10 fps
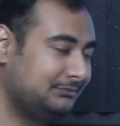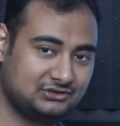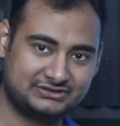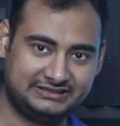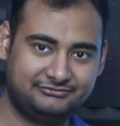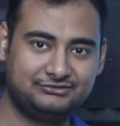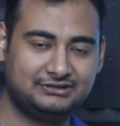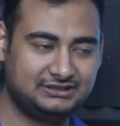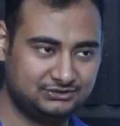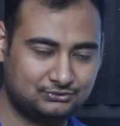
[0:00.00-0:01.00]
Because
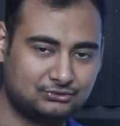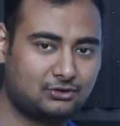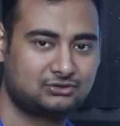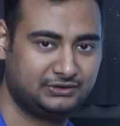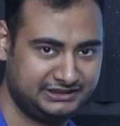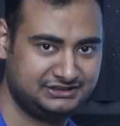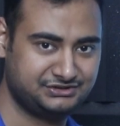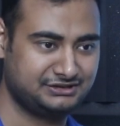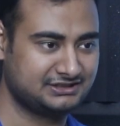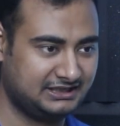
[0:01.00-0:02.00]
if you talk to any
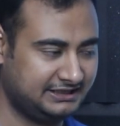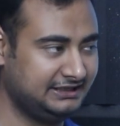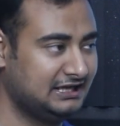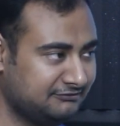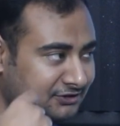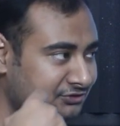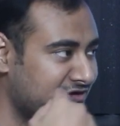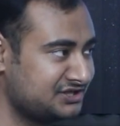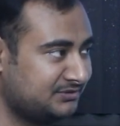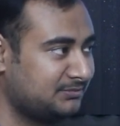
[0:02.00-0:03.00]
engineers like, hey, I want to
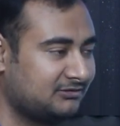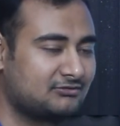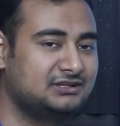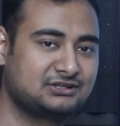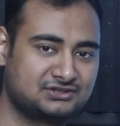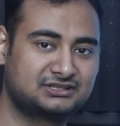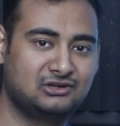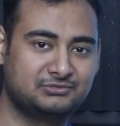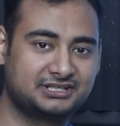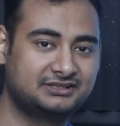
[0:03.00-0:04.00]
transmit power 1000
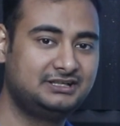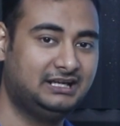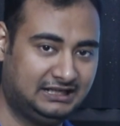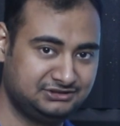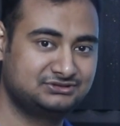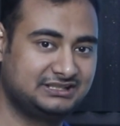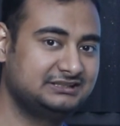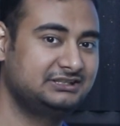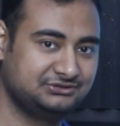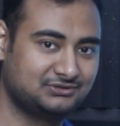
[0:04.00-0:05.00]
kilometer, and you say
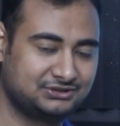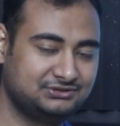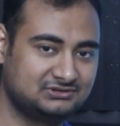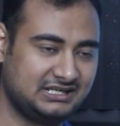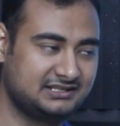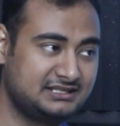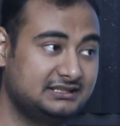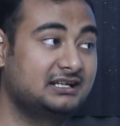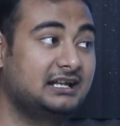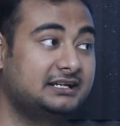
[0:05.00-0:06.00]
that you want to use AC,
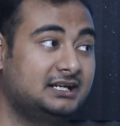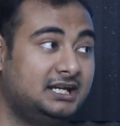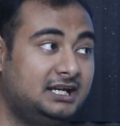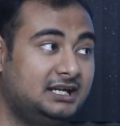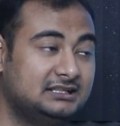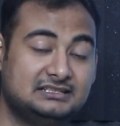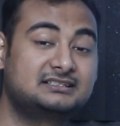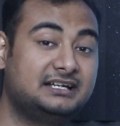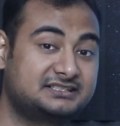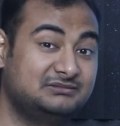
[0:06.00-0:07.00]
they're like,
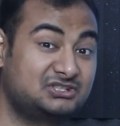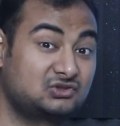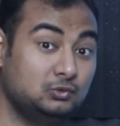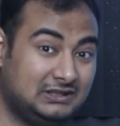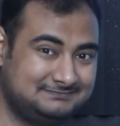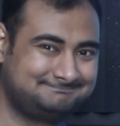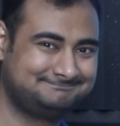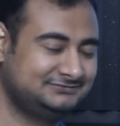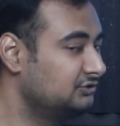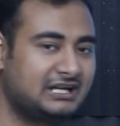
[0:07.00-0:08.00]
this guy skipped school.
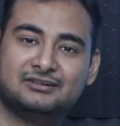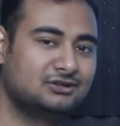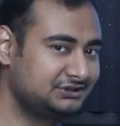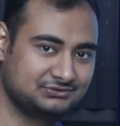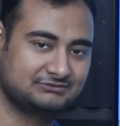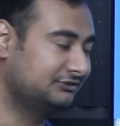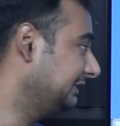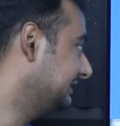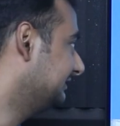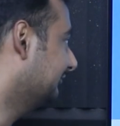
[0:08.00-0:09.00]
You cannot use
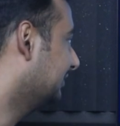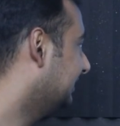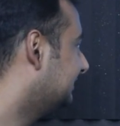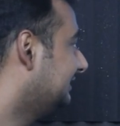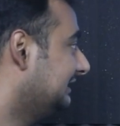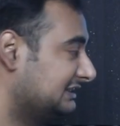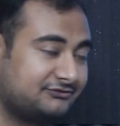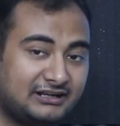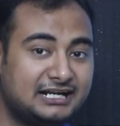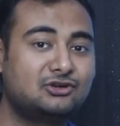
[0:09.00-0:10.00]
AC for that. It's
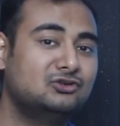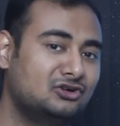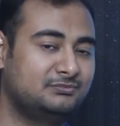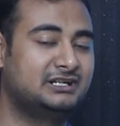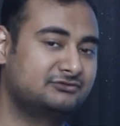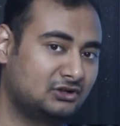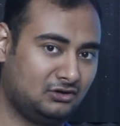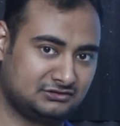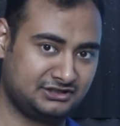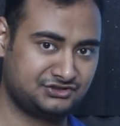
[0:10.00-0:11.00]
flat out not meant for
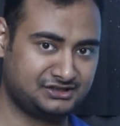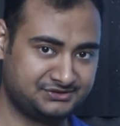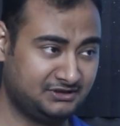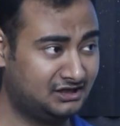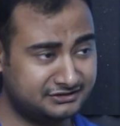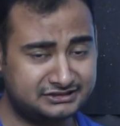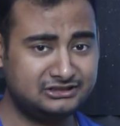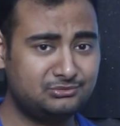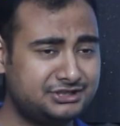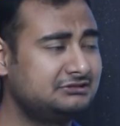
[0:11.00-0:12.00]
long range transmission. 100
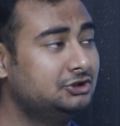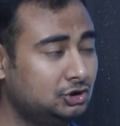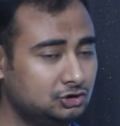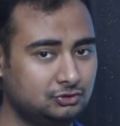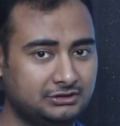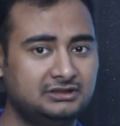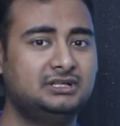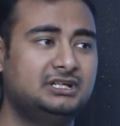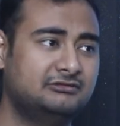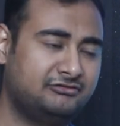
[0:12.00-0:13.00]
kilometer, good.
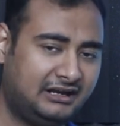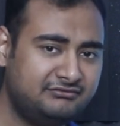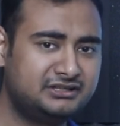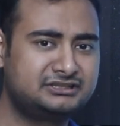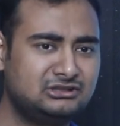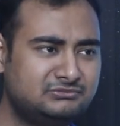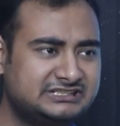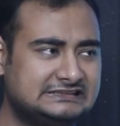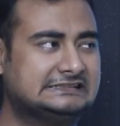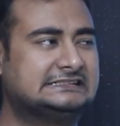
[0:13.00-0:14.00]
500
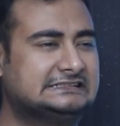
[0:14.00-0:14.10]
kilometer,